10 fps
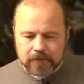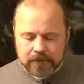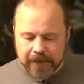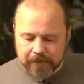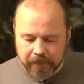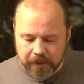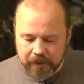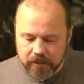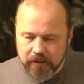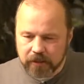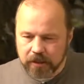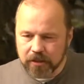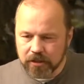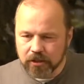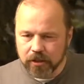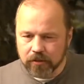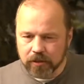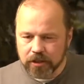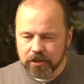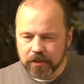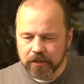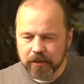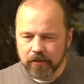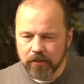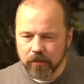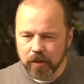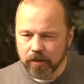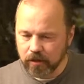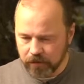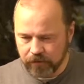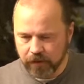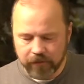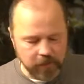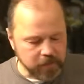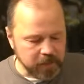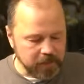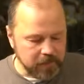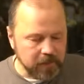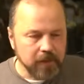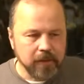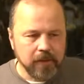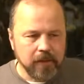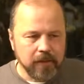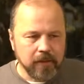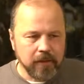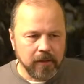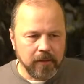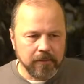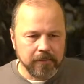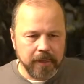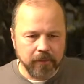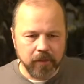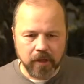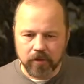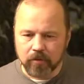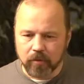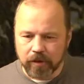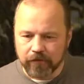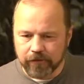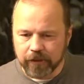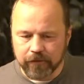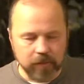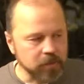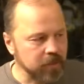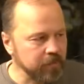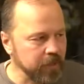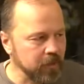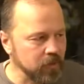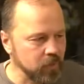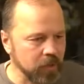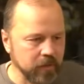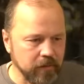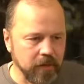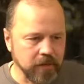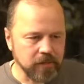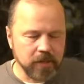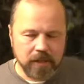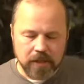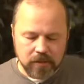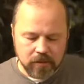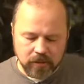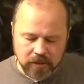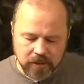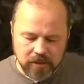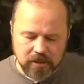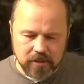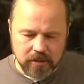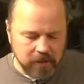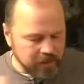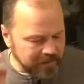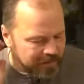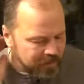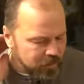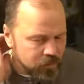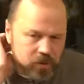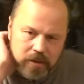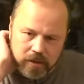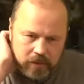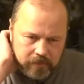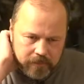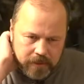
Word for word: that means that there is such a condition that you are not free from sin. Um, and we are only free from sin because we are in Christ. So th- this is a huge deal.